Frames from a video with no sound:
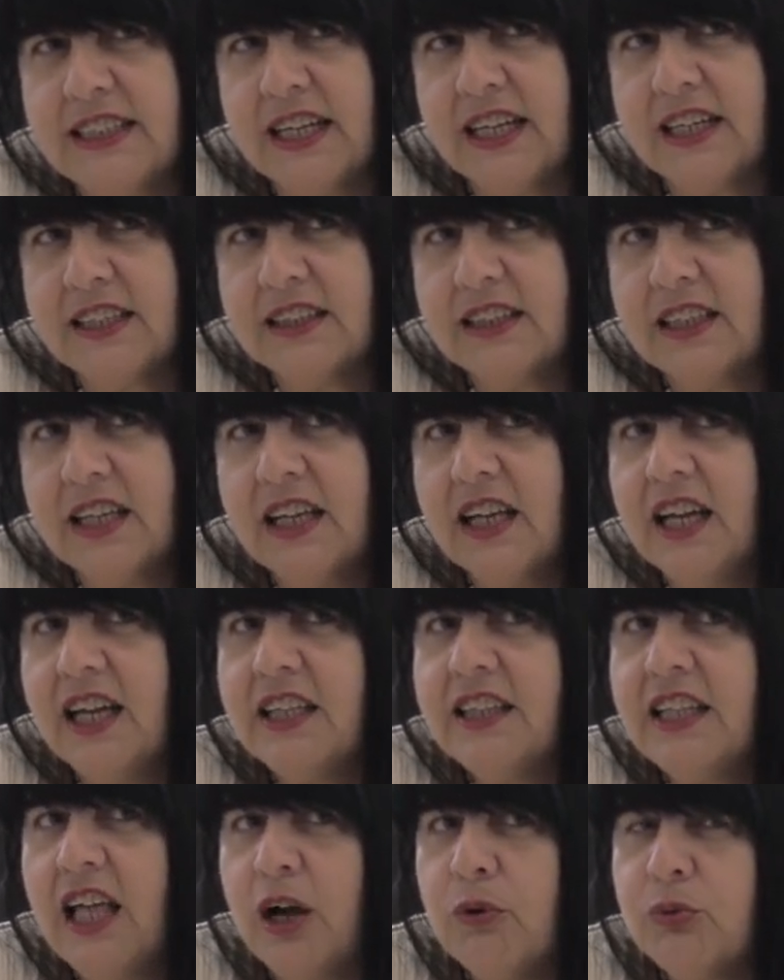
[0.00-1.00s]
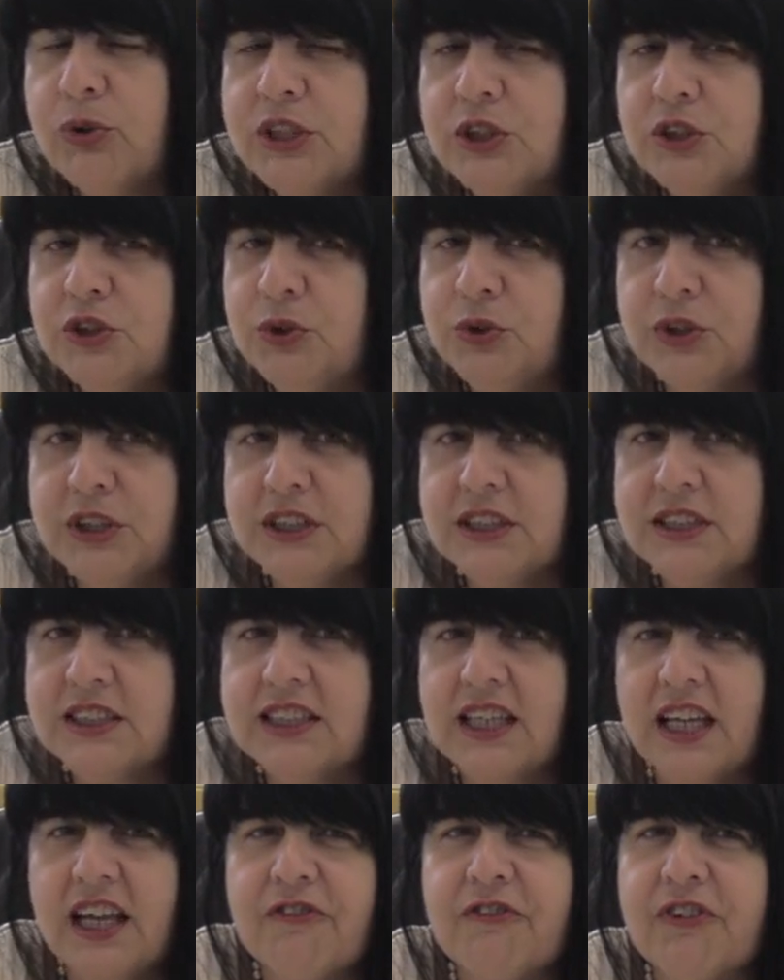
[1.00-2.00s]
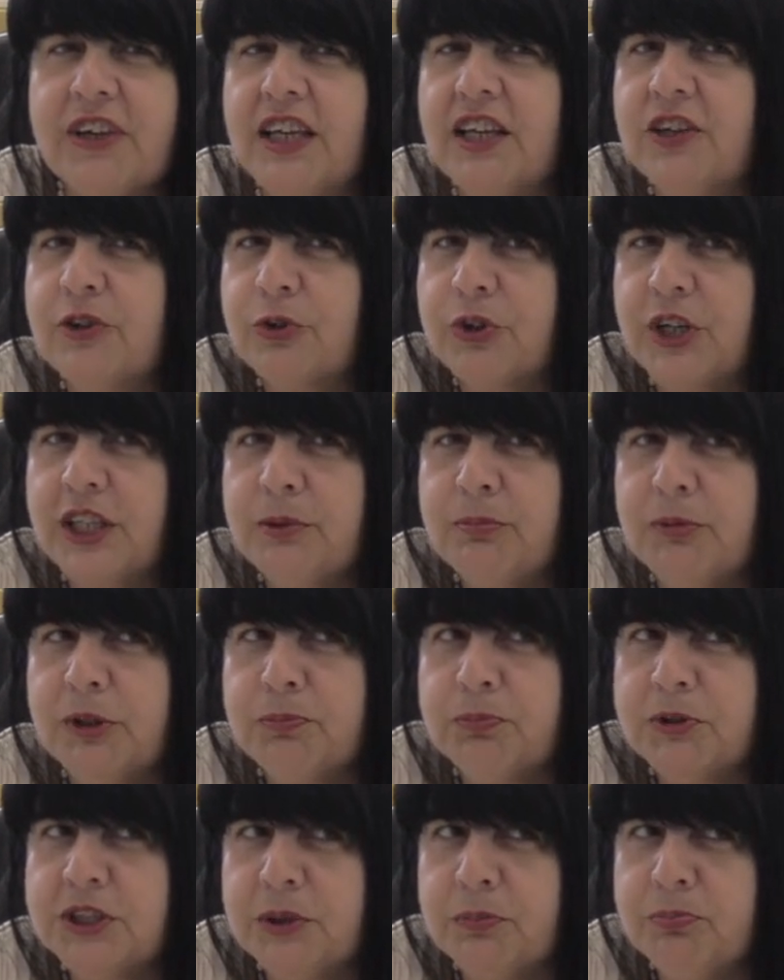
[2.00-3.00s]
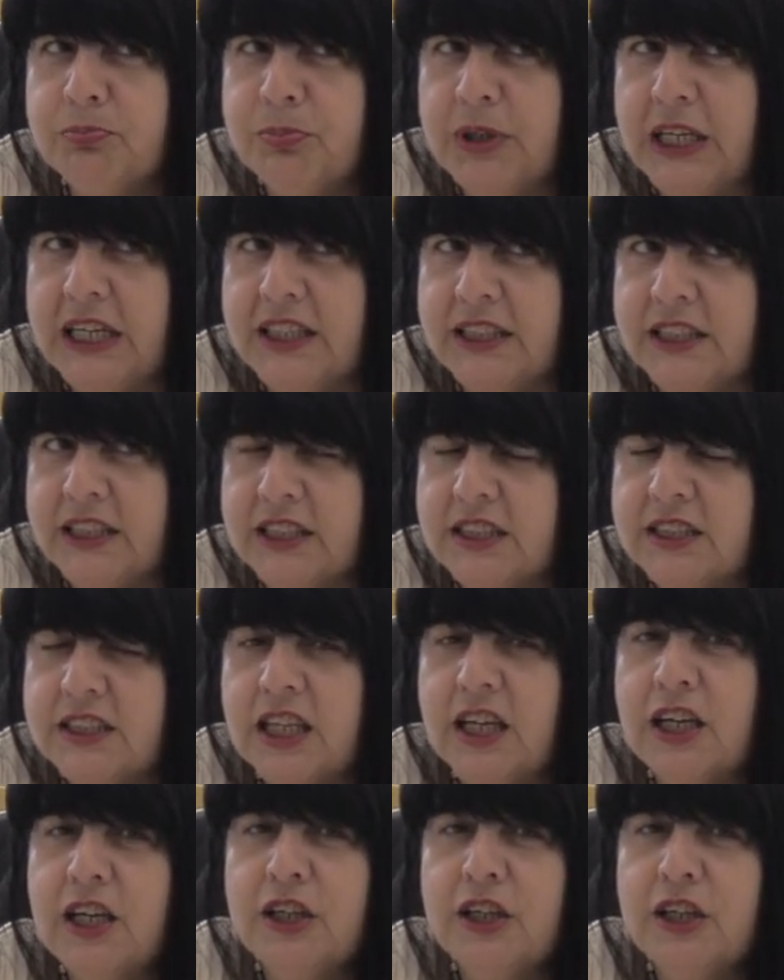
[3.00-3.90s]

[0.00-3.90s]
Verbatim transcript: that, and our students have incredible possibilities